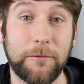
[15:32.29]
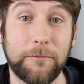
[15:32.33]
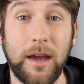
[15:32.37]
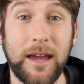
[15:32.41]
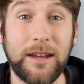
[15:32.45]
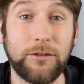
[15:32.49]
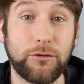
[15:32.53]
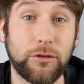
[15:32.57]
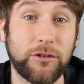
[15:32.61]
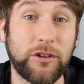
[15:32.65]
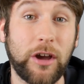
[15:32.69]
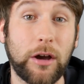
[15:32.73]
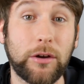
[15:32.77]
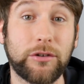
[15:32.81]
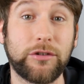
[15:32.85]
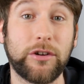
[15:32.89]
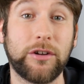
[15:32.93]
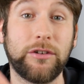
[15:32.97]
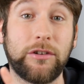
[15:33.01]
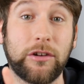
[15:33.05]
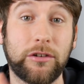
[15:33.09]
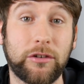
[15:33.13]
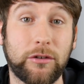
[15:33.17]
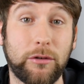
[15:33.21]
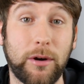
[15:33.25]
Introduction,
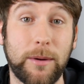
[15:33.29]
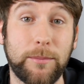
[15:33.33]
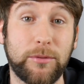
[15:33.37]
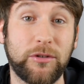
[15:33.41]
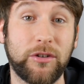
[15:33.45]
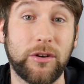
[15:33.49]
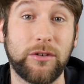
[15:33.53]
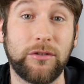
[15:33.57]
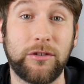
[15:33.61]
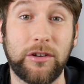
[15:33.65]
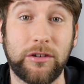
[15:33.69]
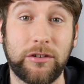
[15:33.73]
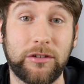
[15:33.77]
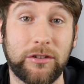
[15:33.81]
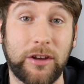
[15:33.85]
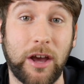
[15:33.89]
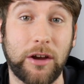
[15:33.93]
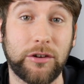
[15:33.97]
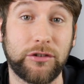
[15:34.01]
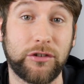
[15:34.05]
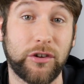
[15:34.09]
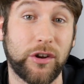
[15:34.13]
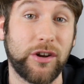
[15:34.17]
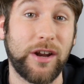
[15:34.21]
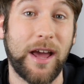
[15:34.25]
description,
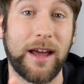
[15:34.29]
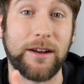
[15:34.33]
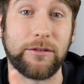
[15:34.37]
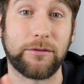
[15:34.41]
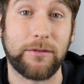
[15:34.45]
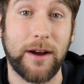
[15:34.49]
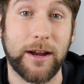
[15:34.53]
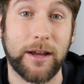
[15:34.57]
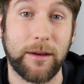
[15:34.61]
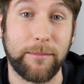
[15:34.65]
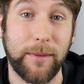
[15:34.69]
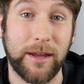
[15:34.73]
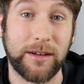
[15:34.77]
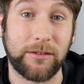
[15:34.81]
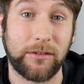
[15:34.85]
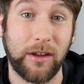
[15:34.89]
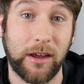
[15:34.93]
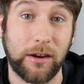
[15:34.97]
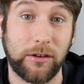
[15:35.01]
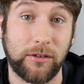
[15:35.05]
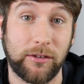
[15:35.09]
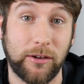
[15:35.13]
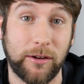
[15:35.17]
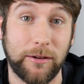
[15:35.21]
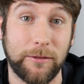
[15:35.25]
discussion, and
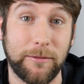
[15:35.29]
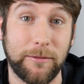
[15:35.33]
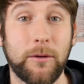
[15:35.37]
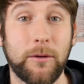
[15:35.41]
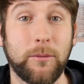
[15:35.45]
recommendation.